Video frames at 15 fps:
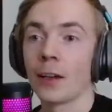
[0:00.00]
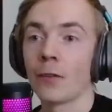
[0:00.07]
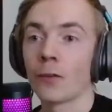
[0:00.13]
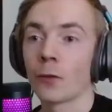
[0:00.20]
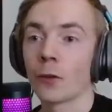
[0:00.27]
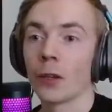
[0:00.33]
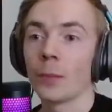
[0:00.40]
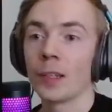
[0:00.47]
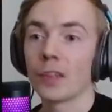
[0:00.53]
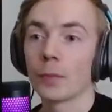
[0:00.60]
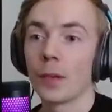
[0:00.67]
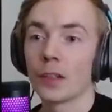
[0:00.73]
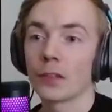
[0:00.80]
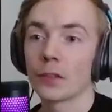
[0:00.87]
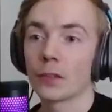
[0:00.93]
for the best
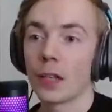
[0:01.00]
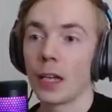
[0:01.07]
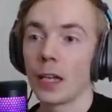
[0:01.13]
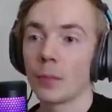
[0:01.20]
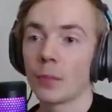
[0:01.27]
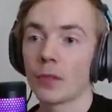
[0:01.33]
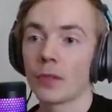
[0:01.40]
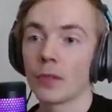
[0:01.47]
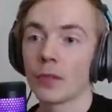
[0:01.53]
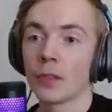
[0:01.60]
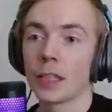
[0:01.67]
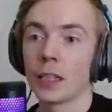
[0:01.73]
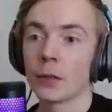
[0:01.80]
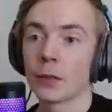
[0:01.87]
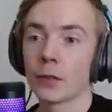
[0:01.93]
monster types
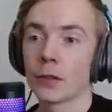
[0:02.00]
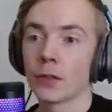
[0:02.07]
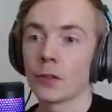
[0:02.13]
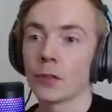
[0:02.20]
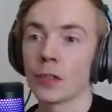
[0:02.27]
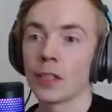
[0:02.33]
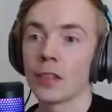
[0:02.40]
in order to